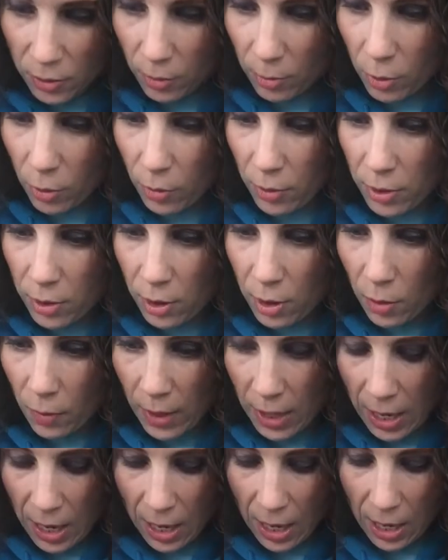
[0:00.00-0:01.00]
So I'm going to go
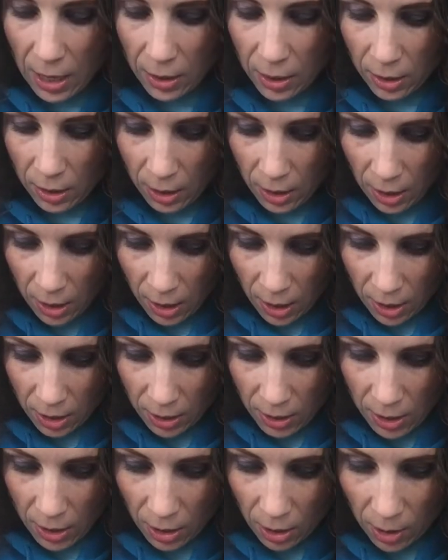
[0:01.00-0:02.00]
ahead, and
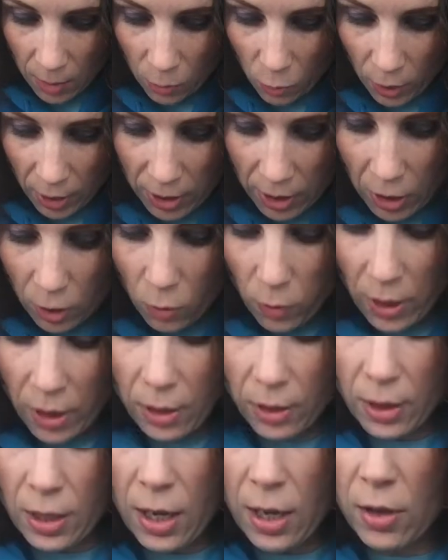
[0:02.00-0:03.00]
again, I'm working
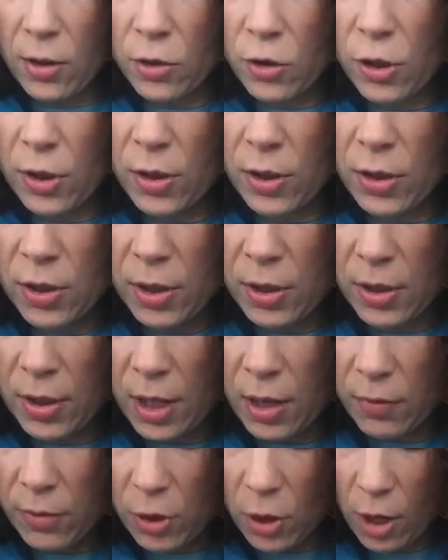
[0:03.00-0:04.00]
quickly just to
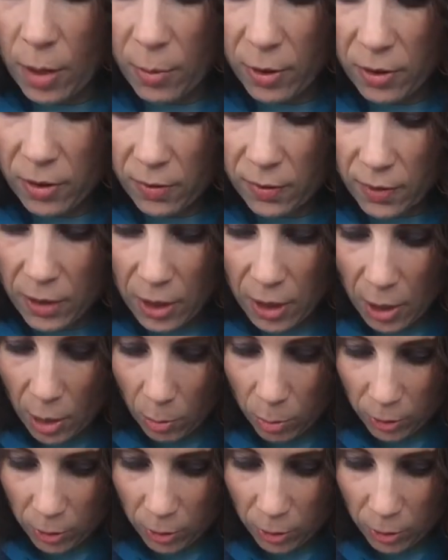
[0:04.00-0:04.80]
save time with the video.